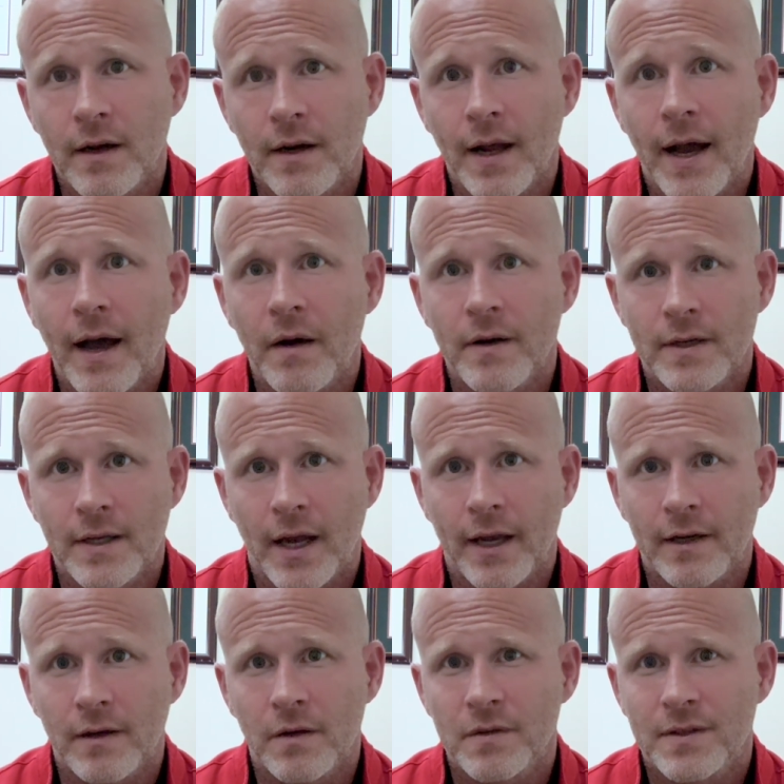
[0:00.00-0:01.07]
on how to
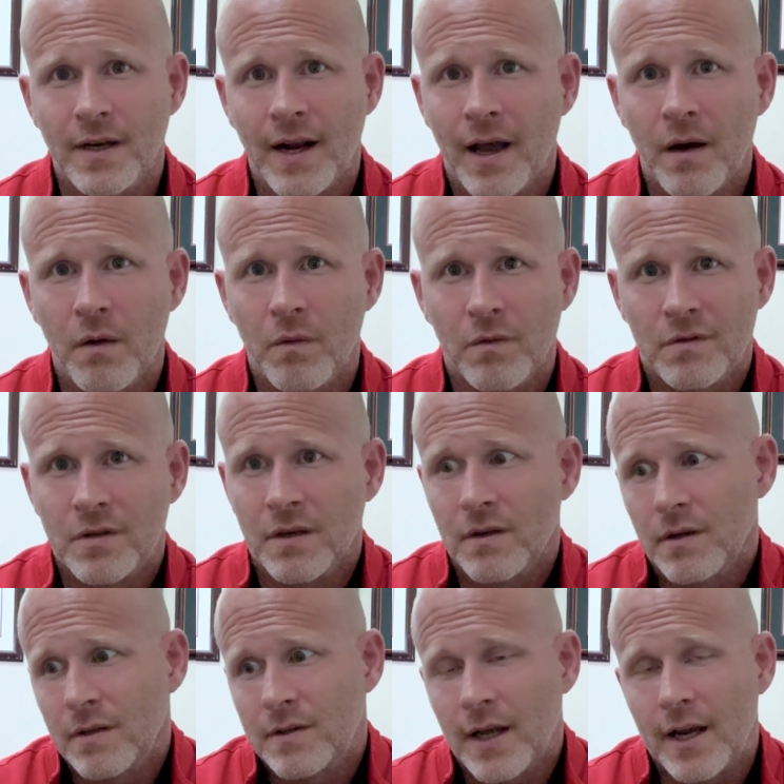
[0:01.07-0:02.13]
diagnose and how to
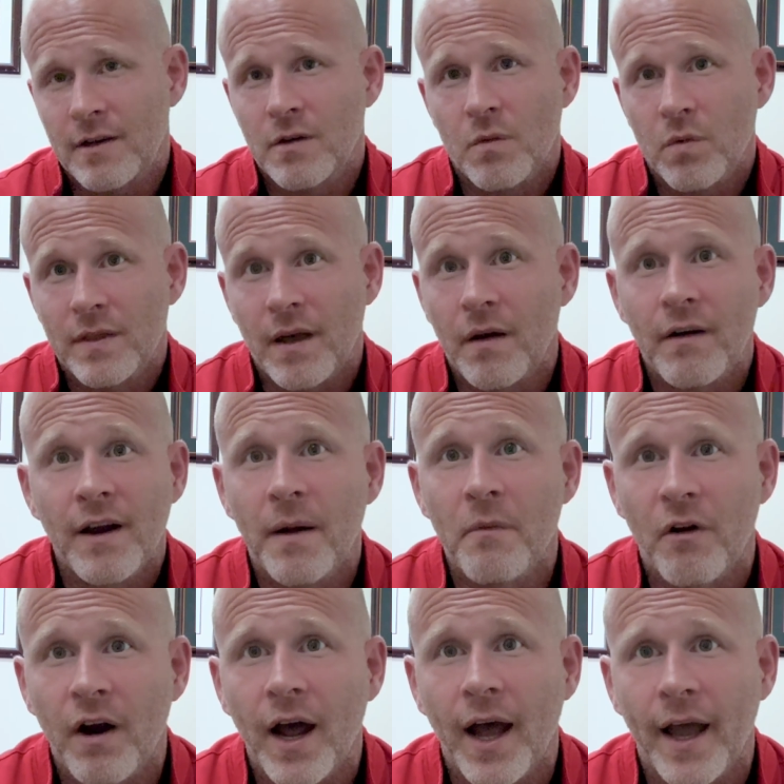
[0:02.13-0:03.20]
diagnose without an
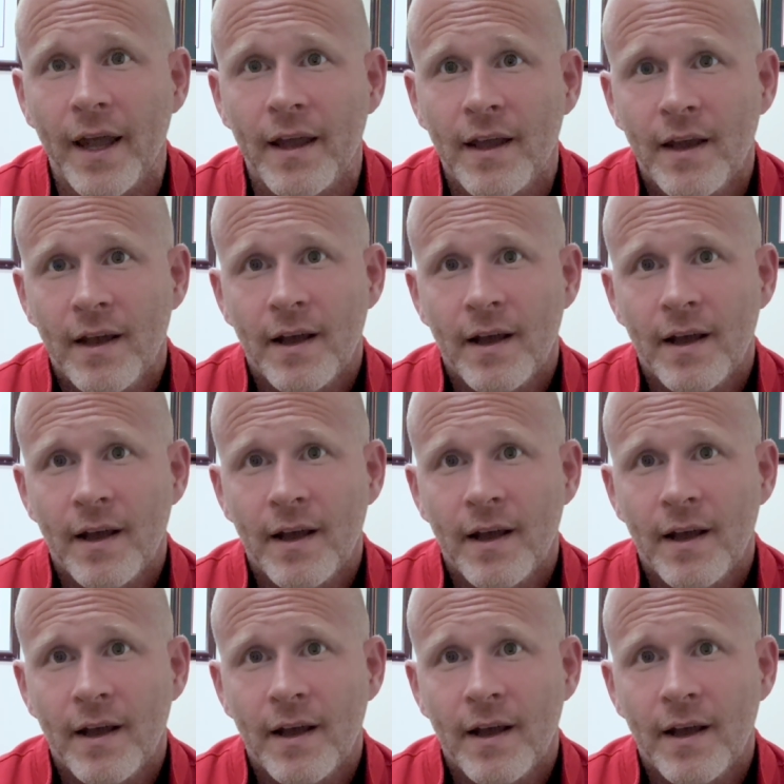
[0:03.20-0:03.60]
MRI,